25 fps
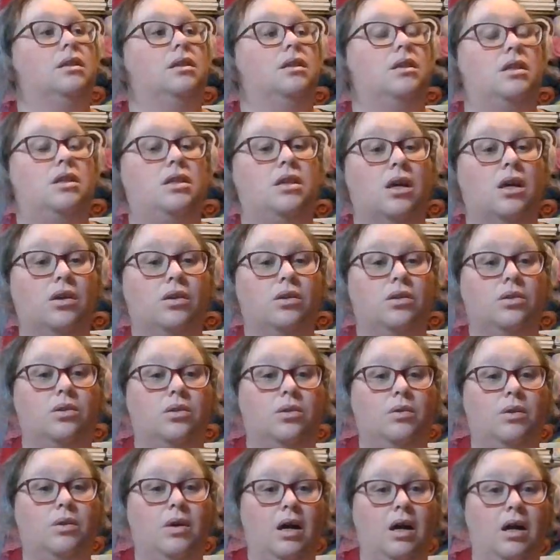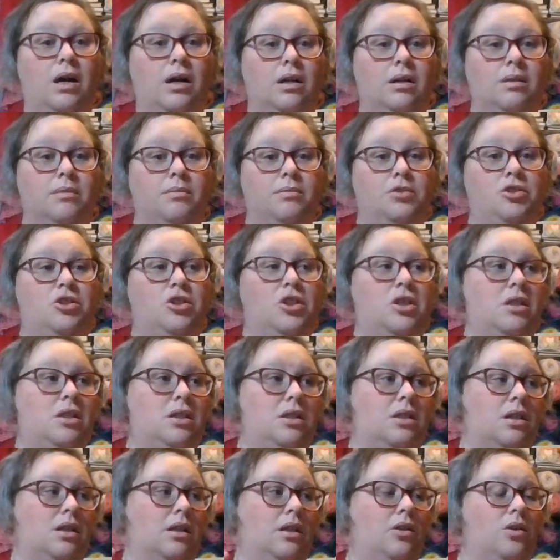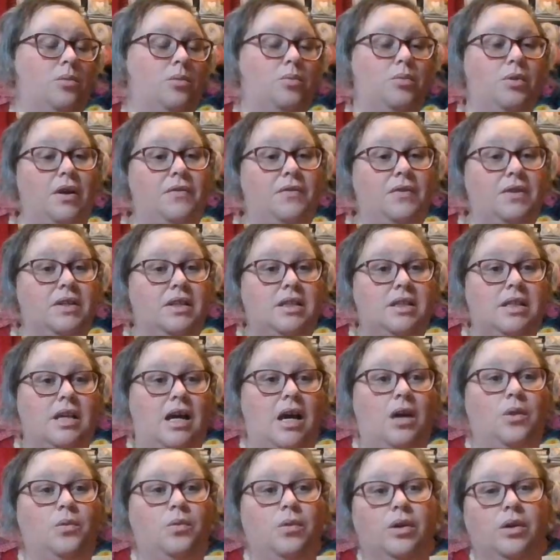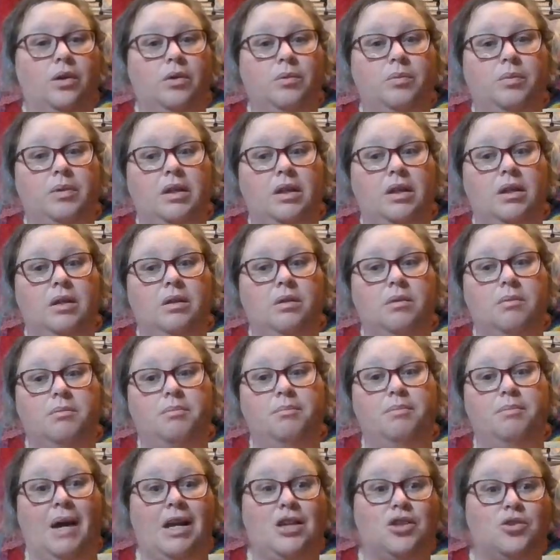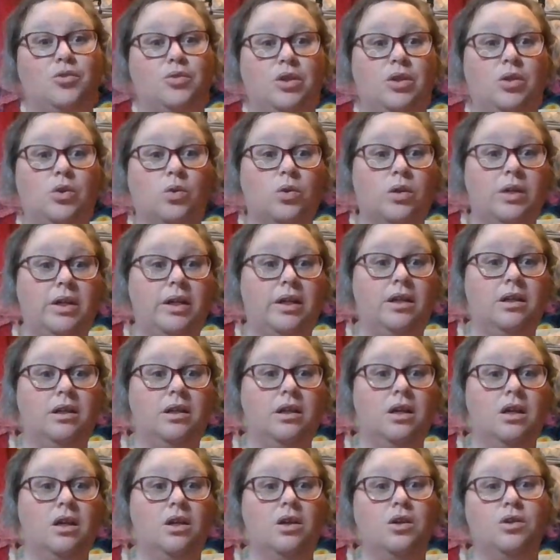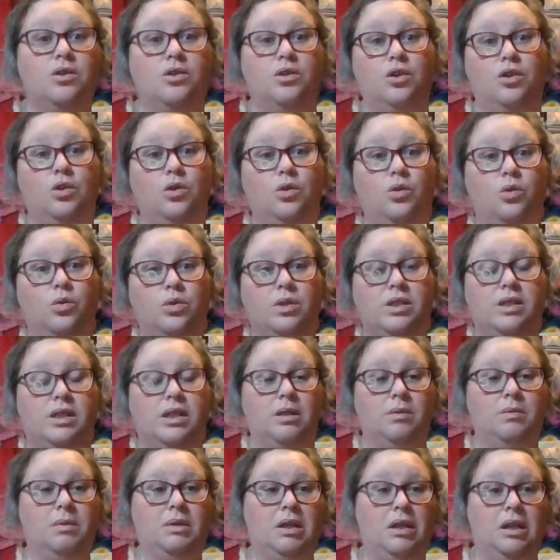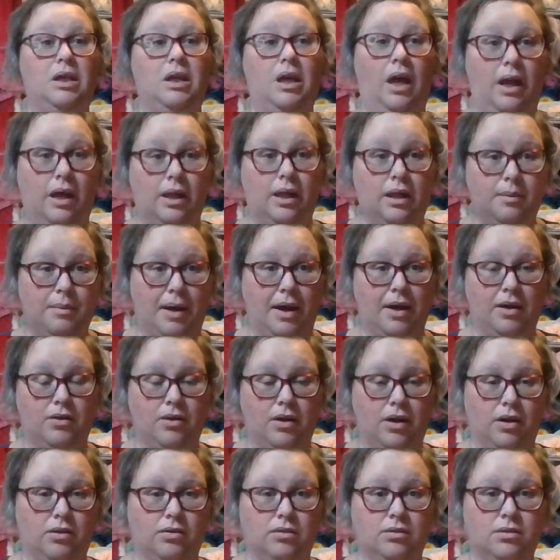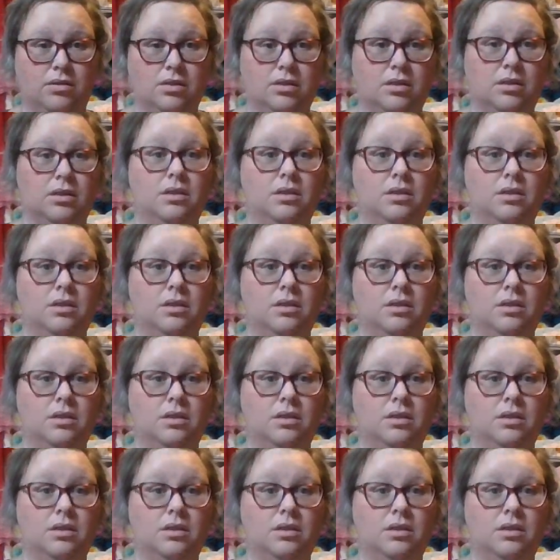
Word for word: So, um, just a little preface I will be batch recording, so you will see me in the background